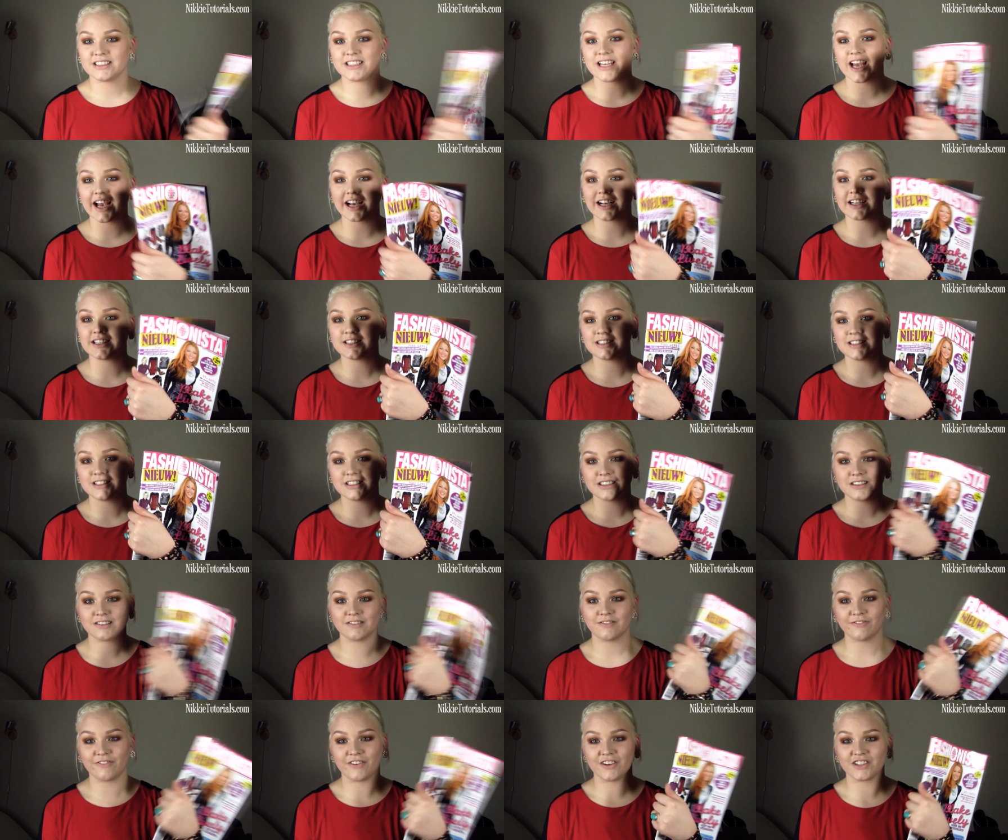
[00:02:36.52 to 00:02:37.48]
check
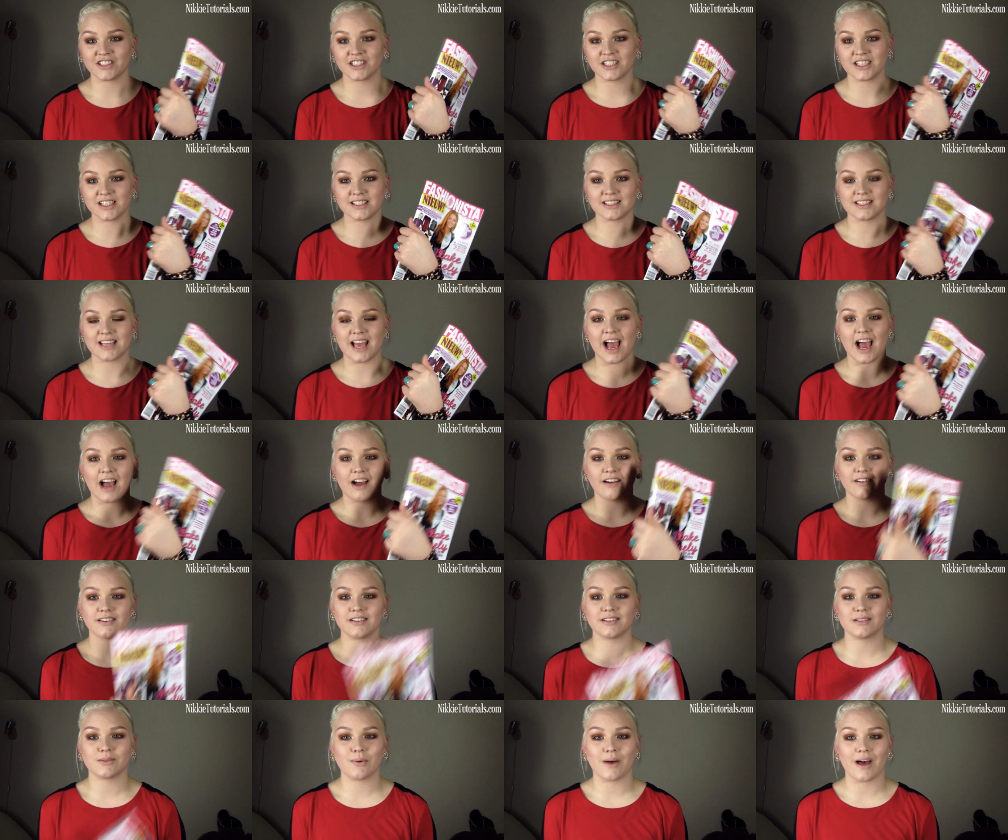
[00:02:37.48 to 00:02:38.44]
Fashionista
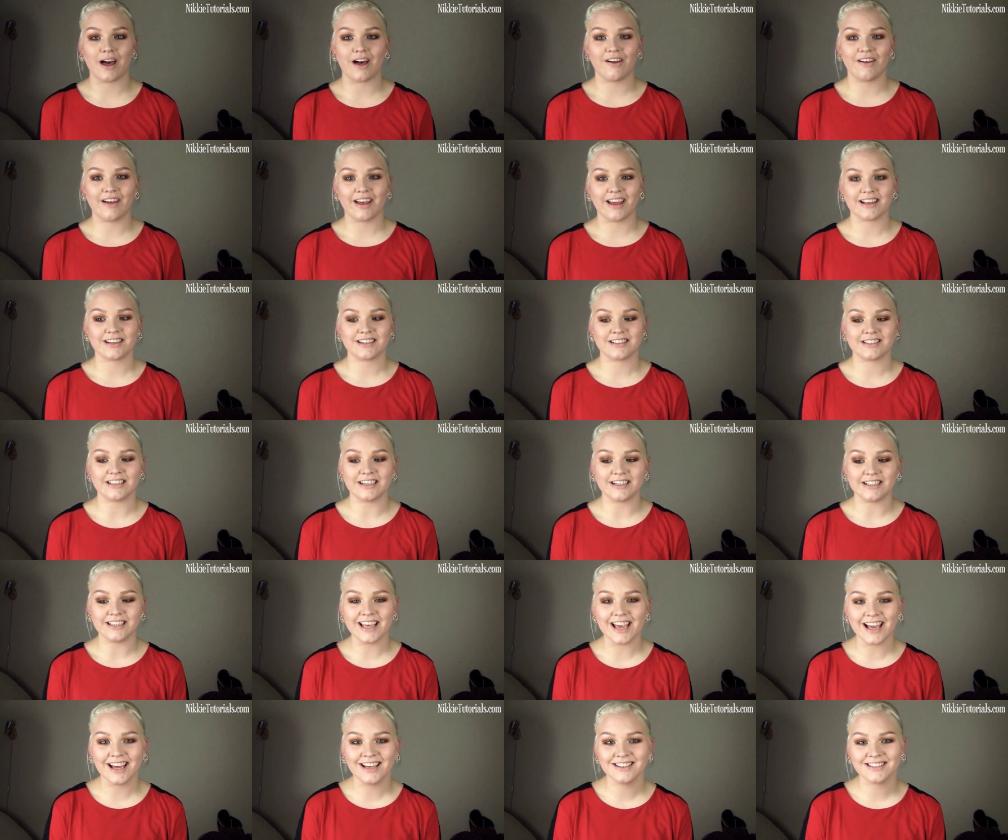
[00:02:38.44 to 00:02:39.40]
out as well. And
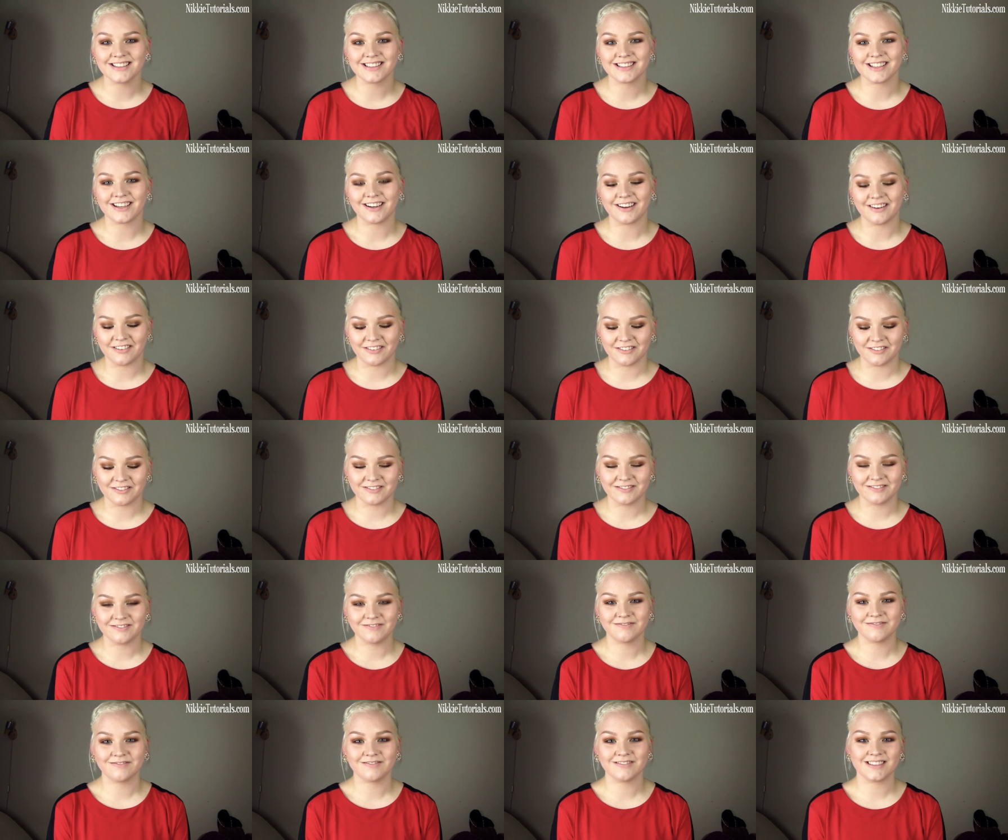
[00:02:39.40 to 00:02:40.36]
uh, yeah, so
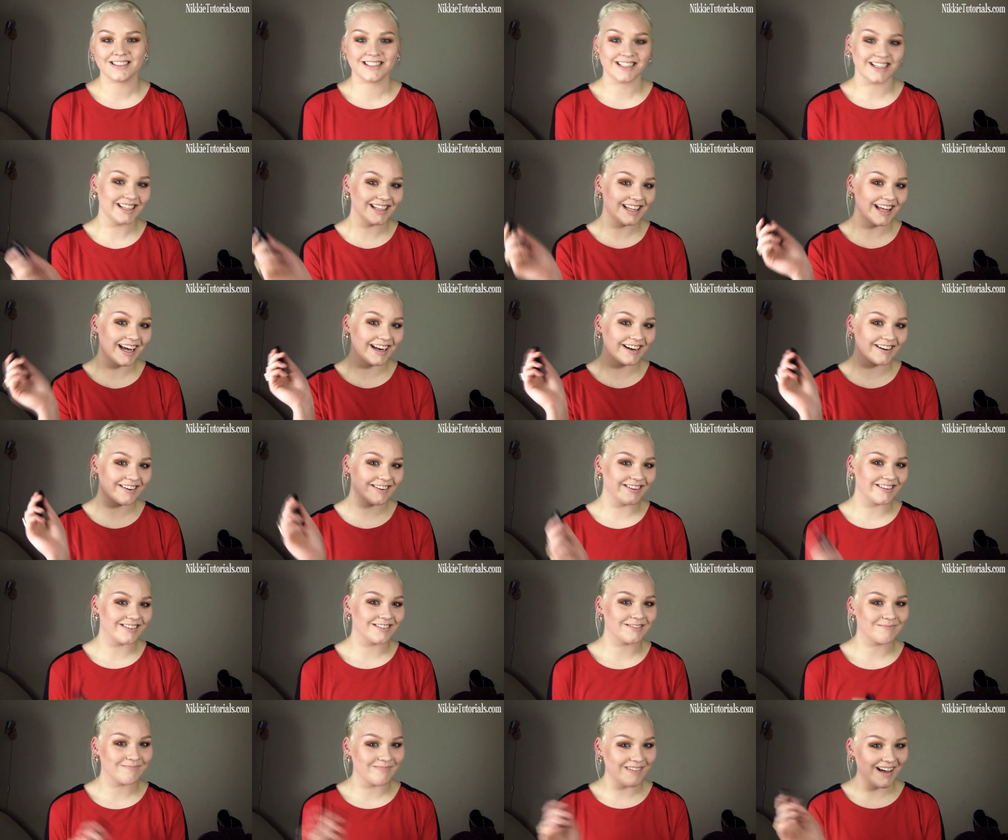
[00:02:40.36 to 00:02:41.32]
see you
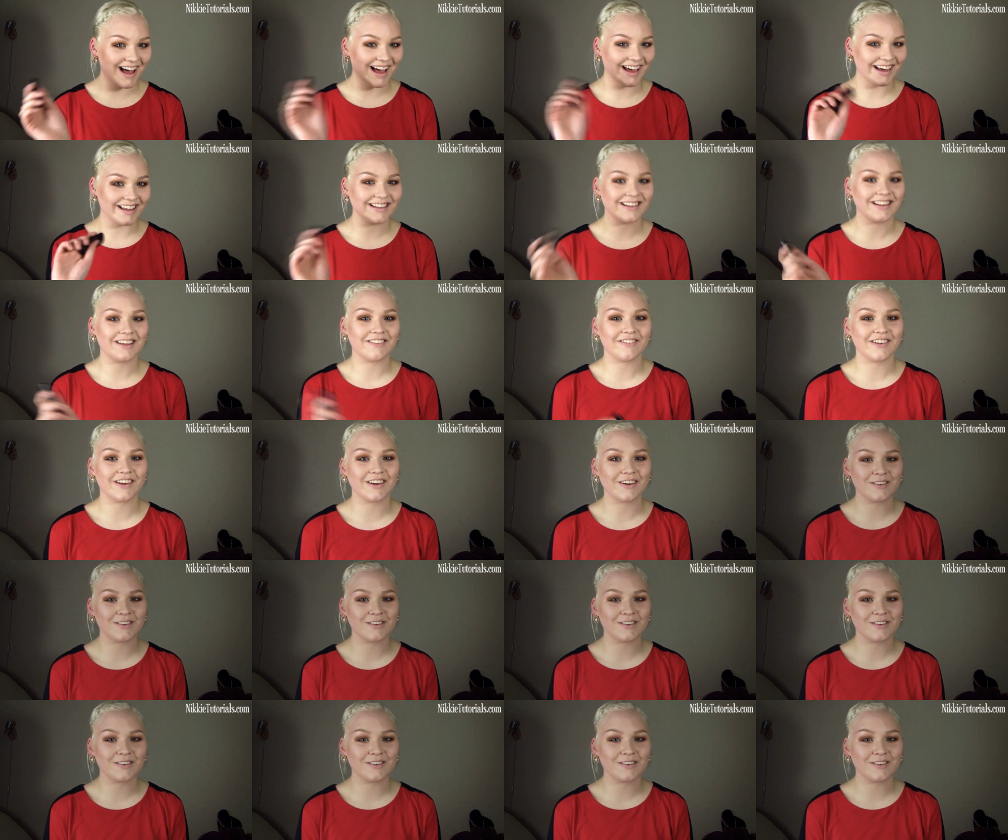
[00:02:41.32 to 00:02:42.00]
later. Bye. Love